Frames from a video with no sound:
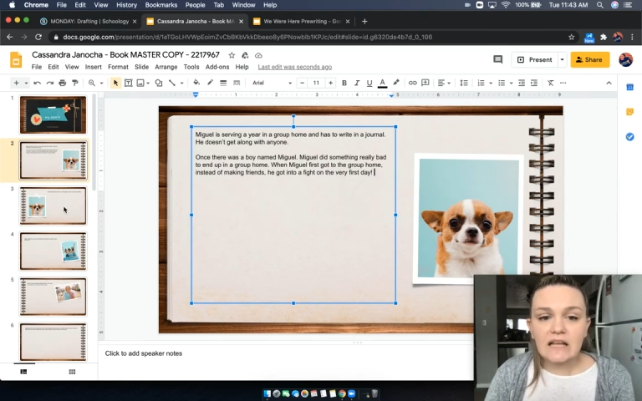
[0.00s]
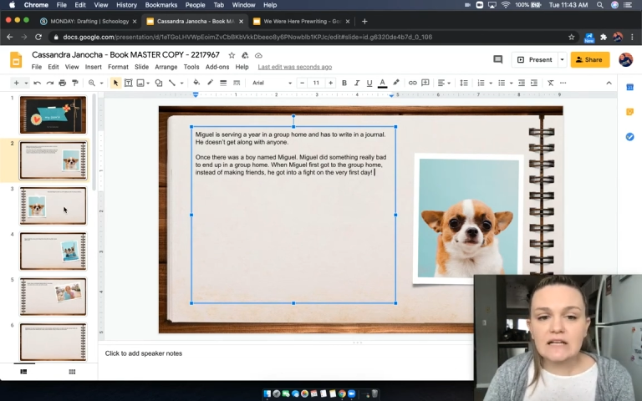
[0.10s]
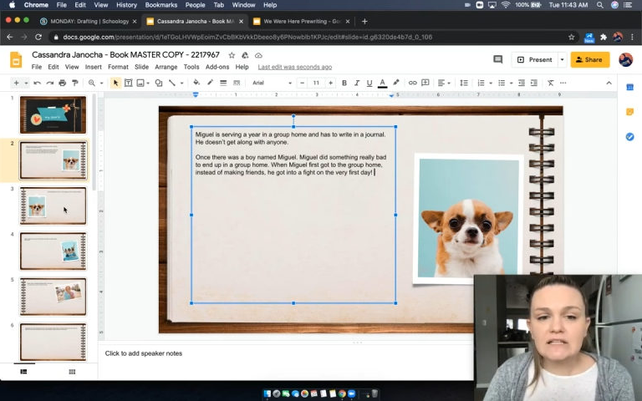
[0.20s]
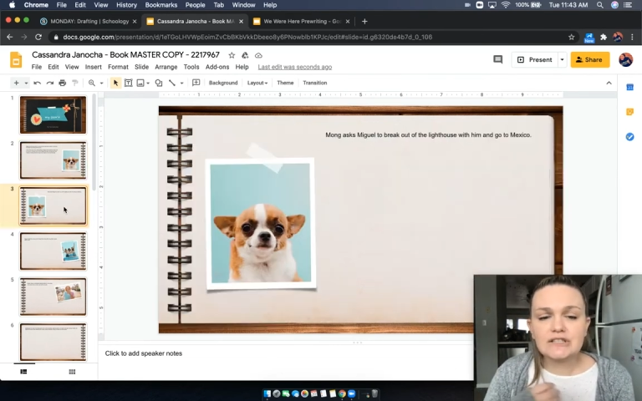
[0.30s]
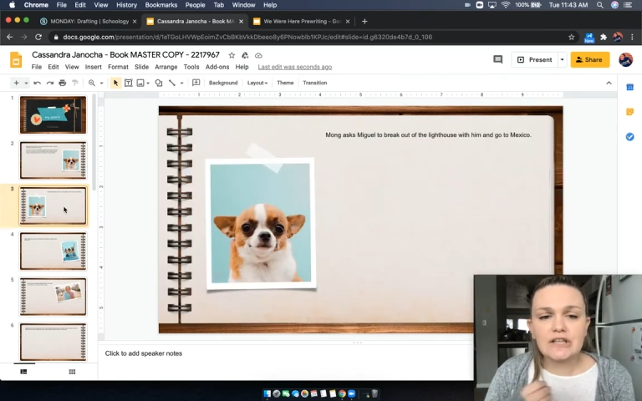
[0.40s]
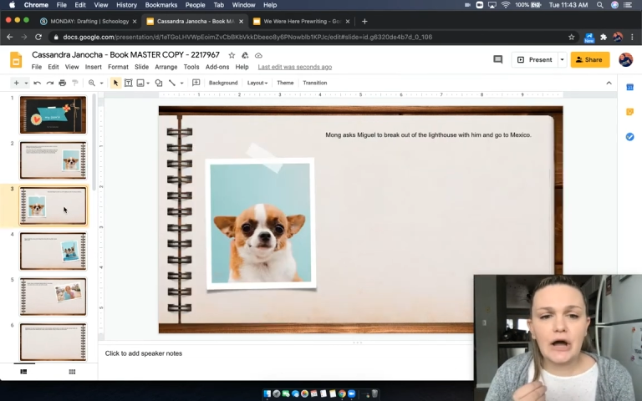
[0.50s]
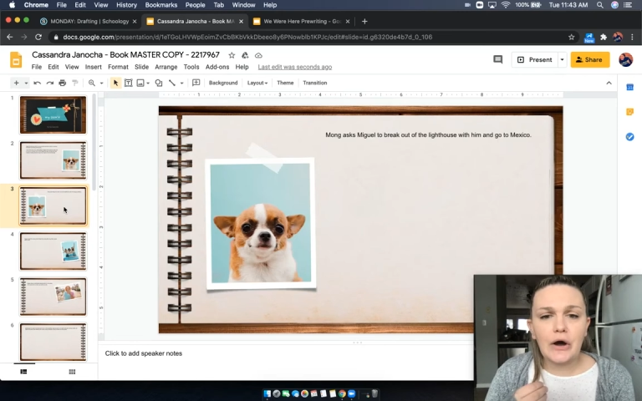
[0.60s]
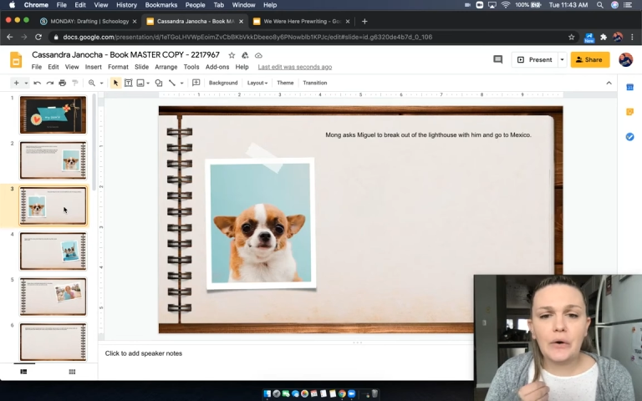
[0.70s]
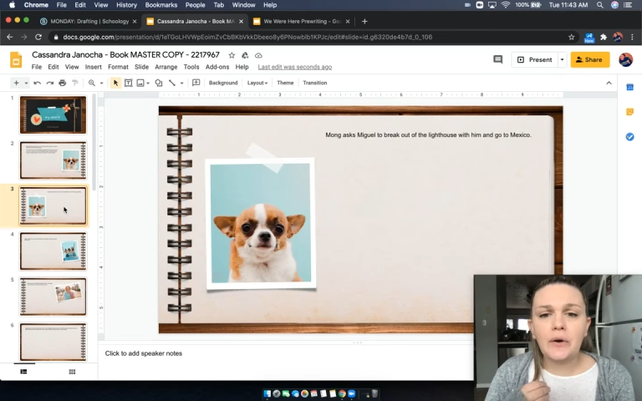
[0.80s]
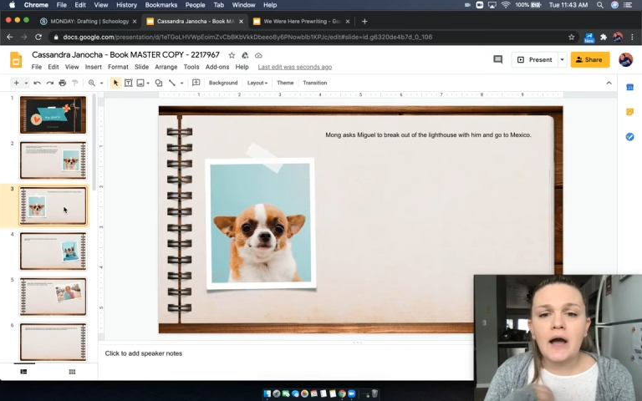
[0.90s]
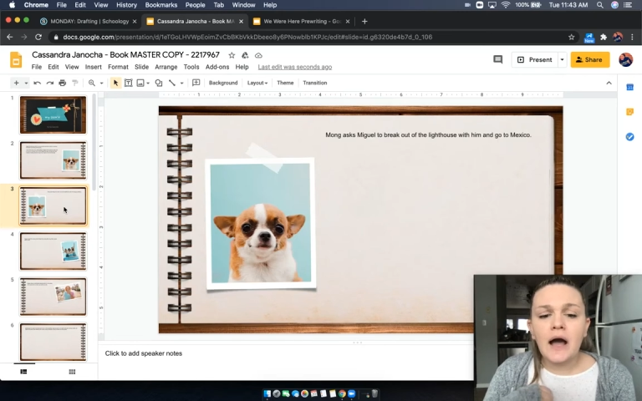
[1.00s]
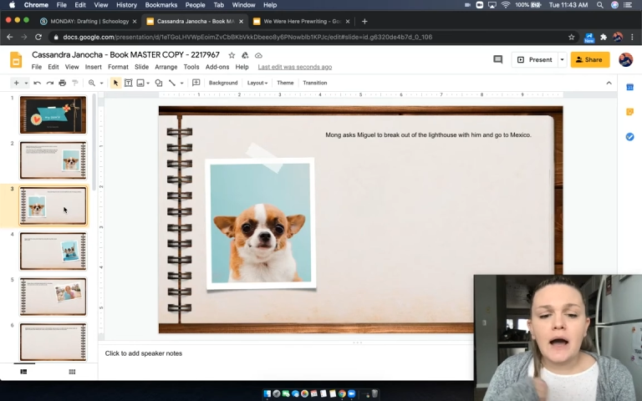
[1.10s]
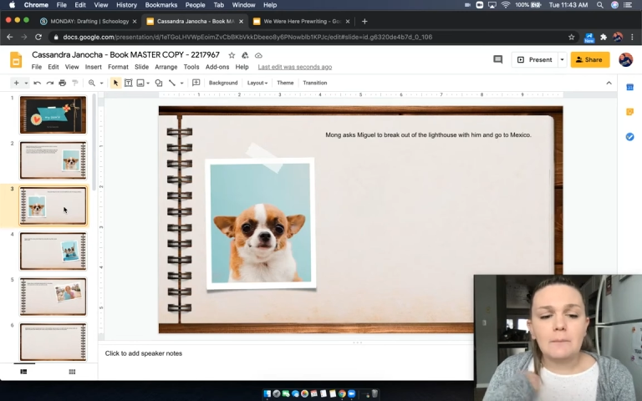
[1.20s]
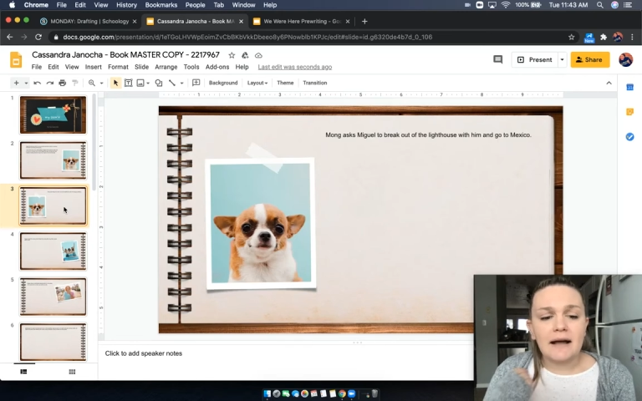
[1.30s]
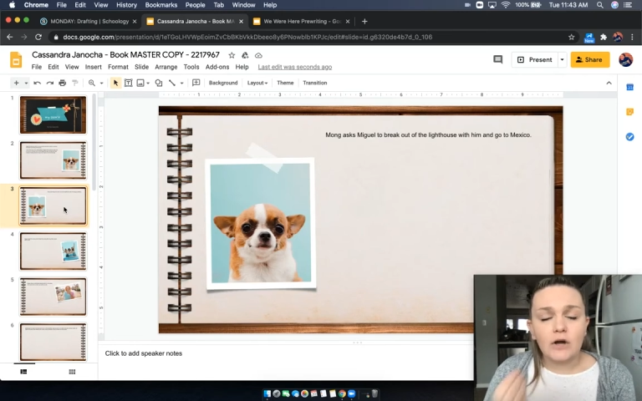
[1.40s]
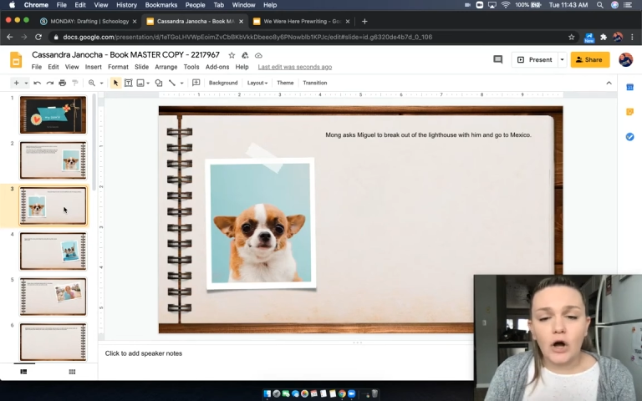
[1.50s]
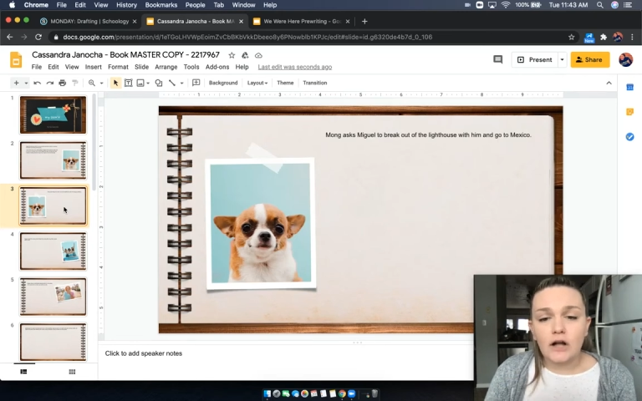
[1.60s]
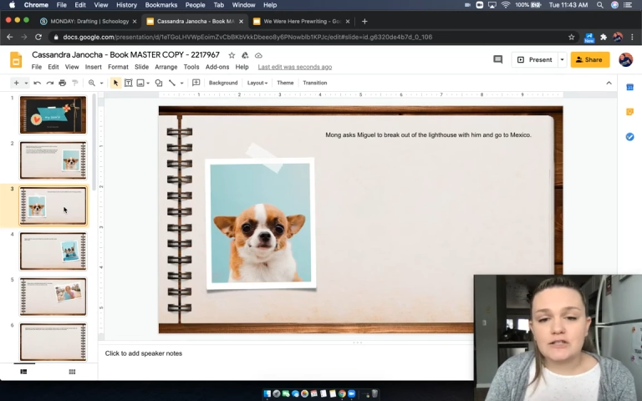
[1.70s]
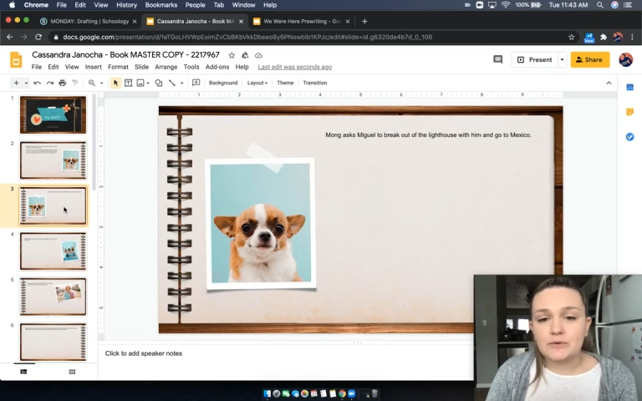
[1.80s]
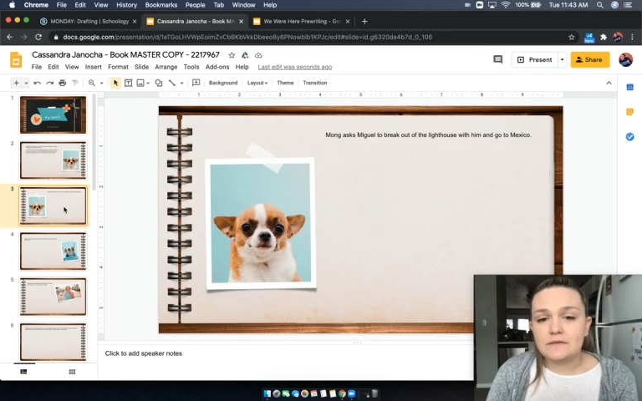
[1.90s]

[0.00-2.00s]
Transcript: So my call to